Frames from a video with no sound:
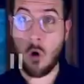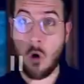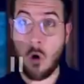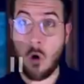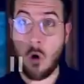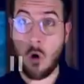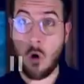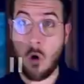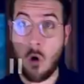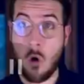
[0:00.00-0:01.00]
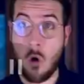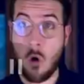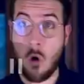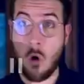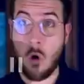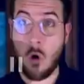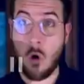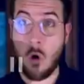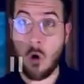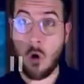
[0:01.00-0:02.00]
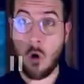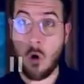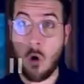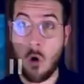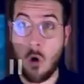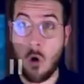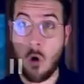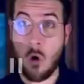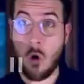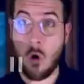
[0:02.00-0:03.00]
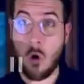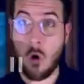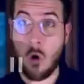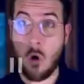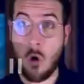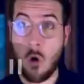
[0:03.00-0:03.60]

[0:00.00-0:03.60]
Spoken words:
[no speech]